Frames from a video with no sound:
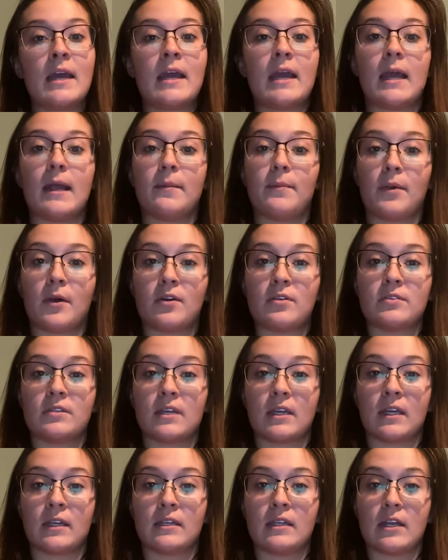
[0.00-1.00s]
in
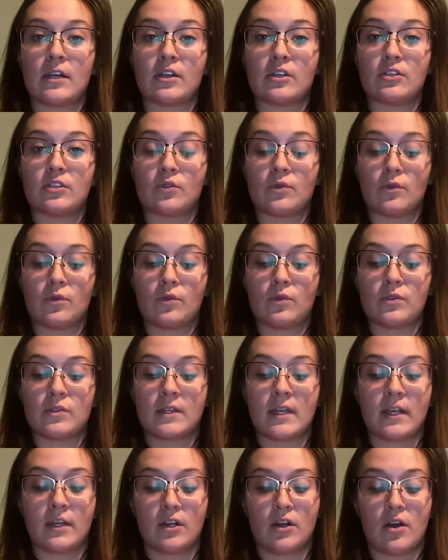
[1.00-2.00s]
post-secondary schools
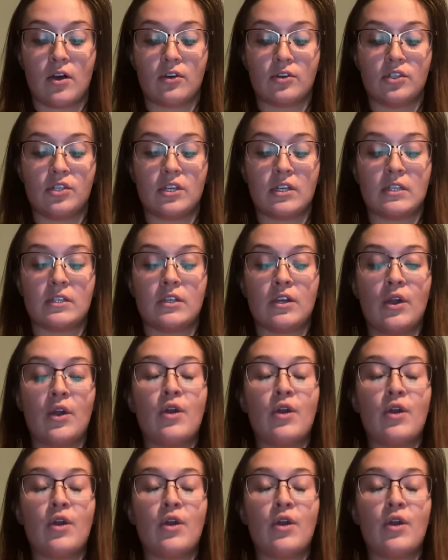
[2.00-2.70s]
like colleges,